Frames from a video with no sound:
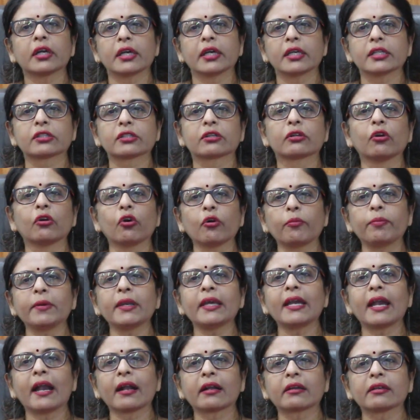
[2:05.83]
is
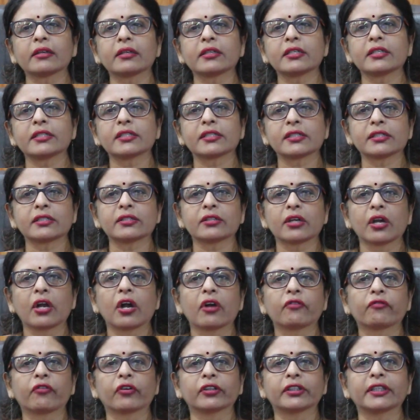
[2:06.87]
globally accredited
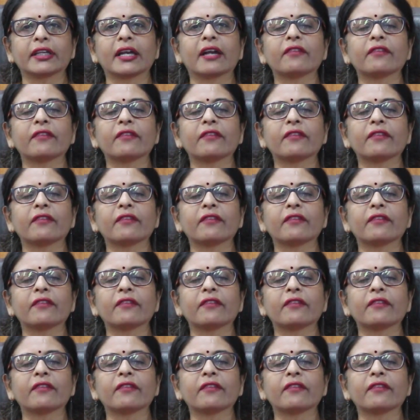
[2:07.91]
for the